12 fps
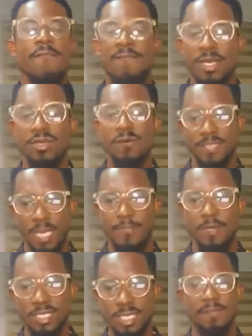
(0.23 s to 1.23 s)
Venue of
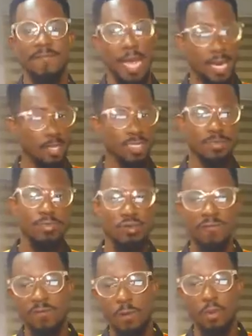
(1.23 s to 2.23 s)
Champions League finals
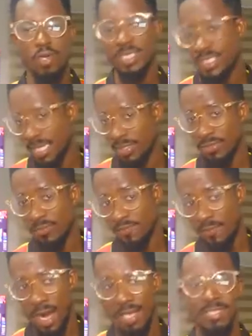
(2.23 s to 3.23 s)
moved from Russia to
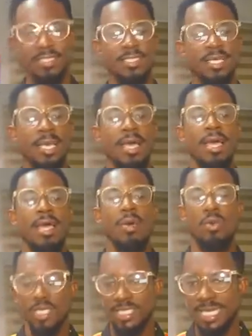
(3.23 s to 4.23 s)
France.
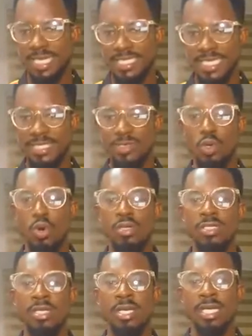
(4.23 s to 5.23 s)
Russia
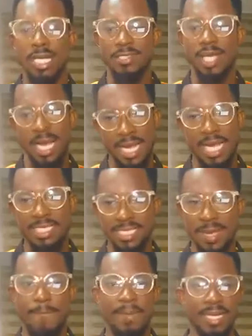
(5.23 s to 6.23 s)
state-owned natural gas
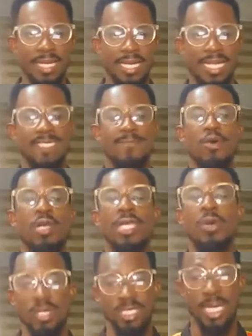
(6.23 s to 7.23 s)
company Gazprom
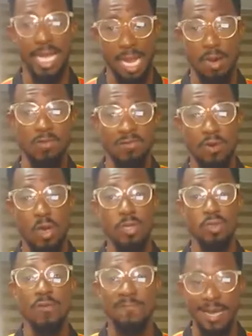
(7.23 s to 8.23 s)
deal with Schalke 04
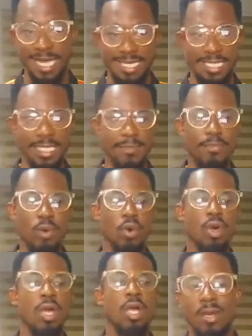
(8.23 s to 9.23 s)
and UEFA in
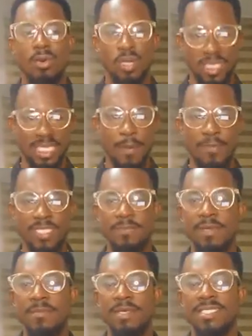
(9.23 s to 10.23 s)
limbo. Russia
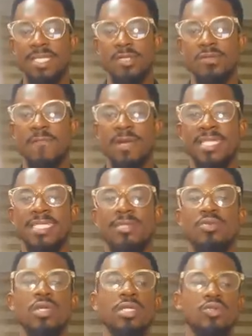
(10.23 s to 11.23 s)
possibly missing out of
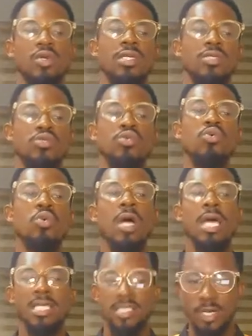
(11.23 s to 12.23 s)
Qatar 2022.
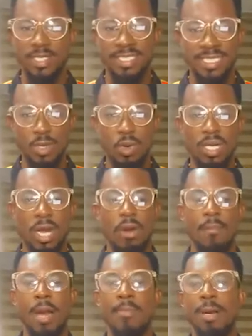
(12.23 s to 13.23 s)
Chelsea owner
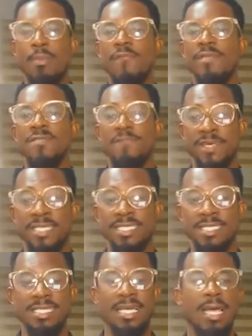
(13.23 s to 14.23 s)
Roman Abramovich
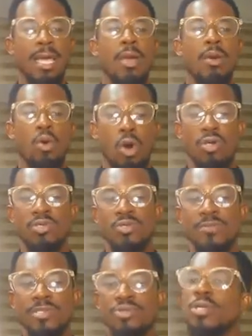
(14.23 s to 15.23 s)
facing calls
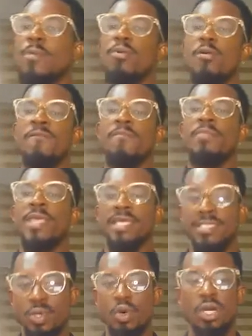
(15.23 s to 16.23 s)
to be stripped of
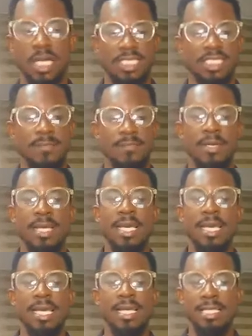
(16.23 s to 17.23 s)
his ownership.
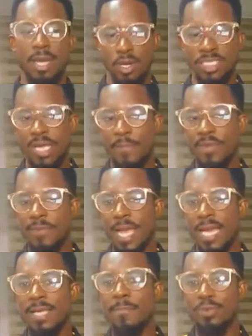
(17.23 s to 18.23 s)
The Russia
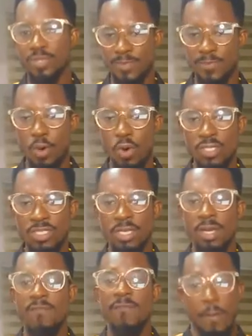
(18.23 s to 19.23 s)
Premier League postponed
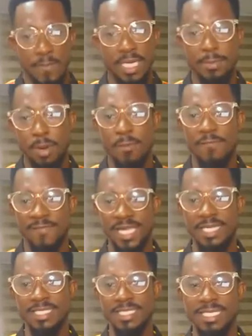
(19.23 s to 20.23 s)
for a minimum of
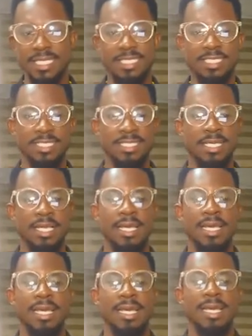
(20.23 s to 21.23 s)
30 days.
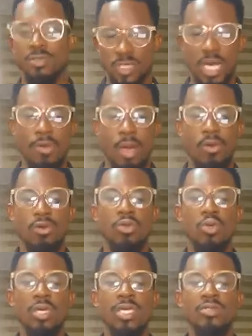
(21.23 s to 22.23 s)
Today we are going to
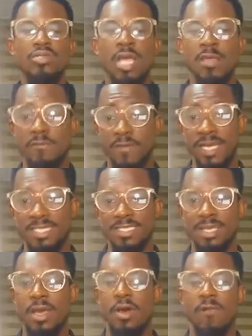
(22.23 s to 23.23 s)
look into the
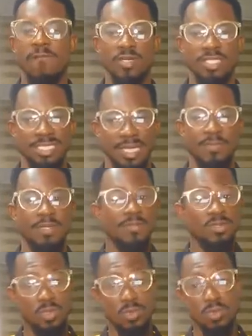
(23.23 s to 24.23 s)
effect of what is happening
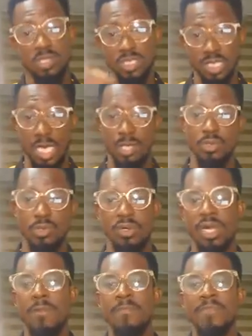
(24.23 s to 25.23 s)
between Russia and
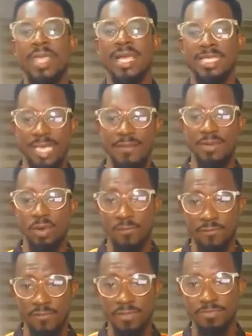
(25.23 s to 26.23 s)
Ukraine is having
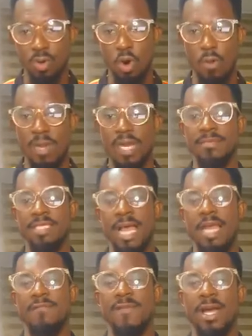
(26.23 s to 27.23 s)
on football. My name is
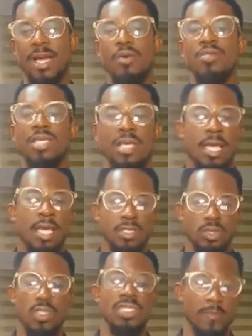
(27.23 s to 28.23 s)
Delali Frankaute.
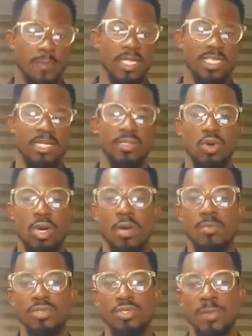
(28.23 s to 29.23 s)
It's always a pleasure to
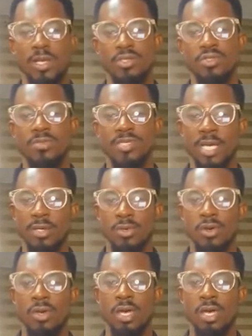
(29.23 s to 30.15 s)
welcome you to my YouTube channel.